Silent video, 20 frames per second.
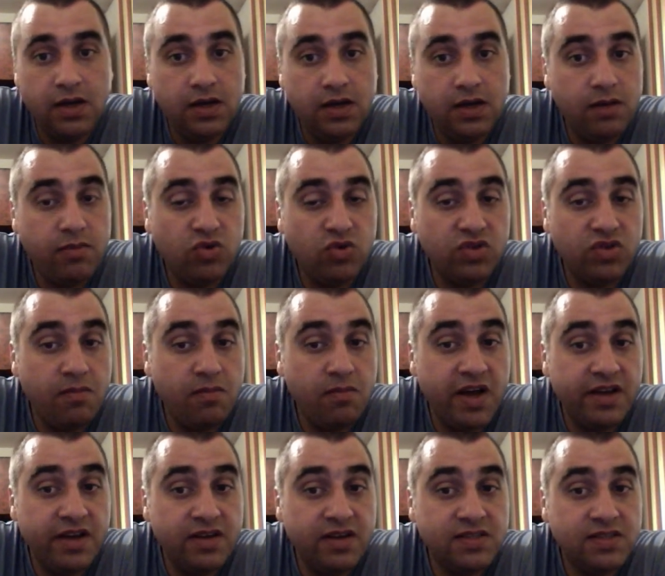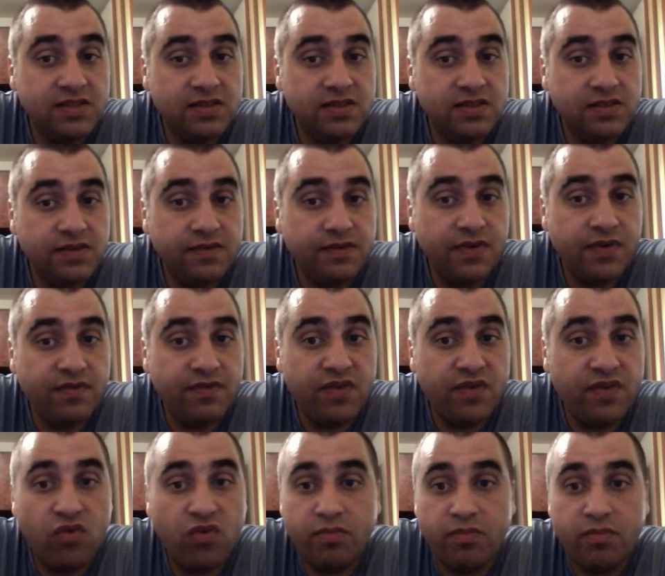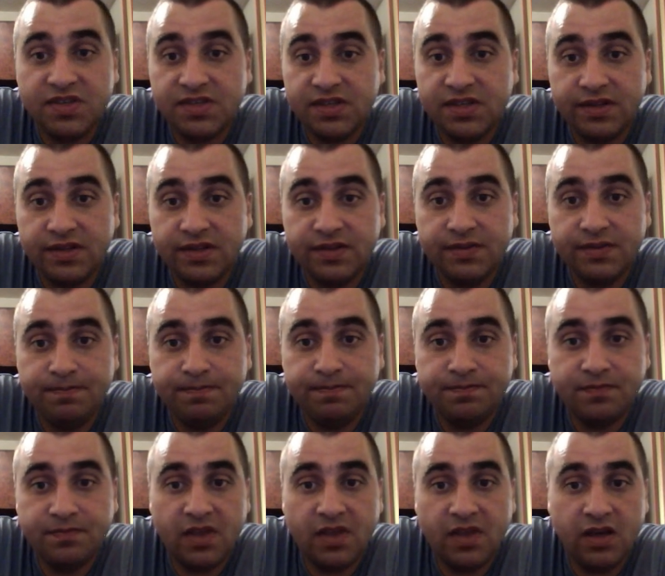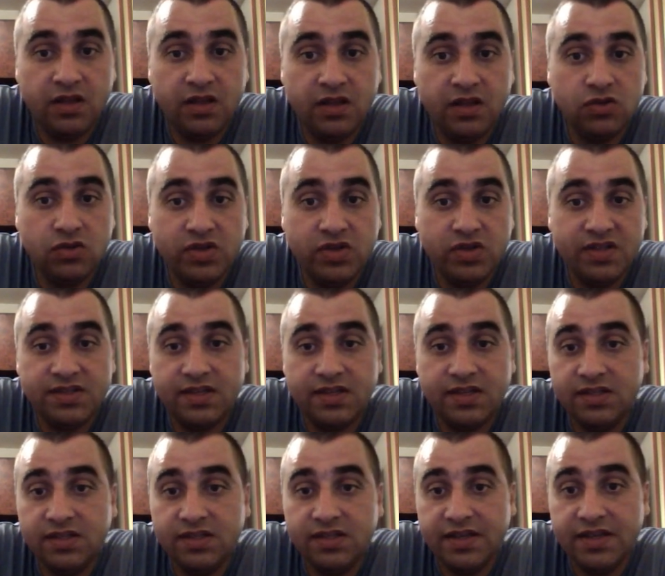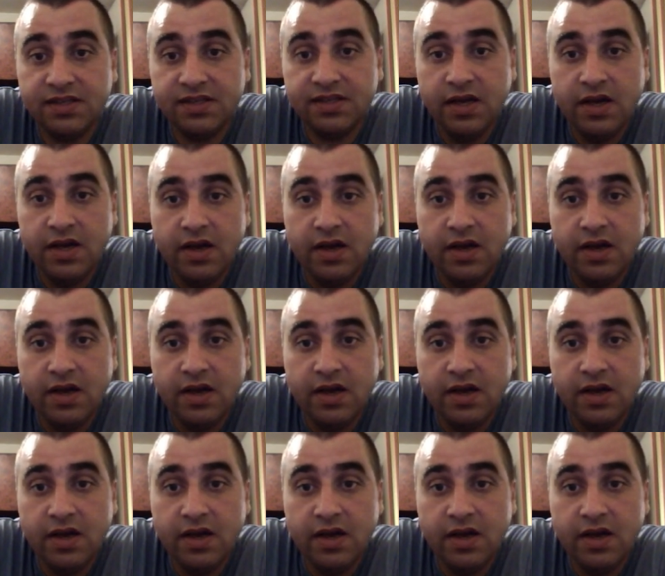about minus 54% in 26 days.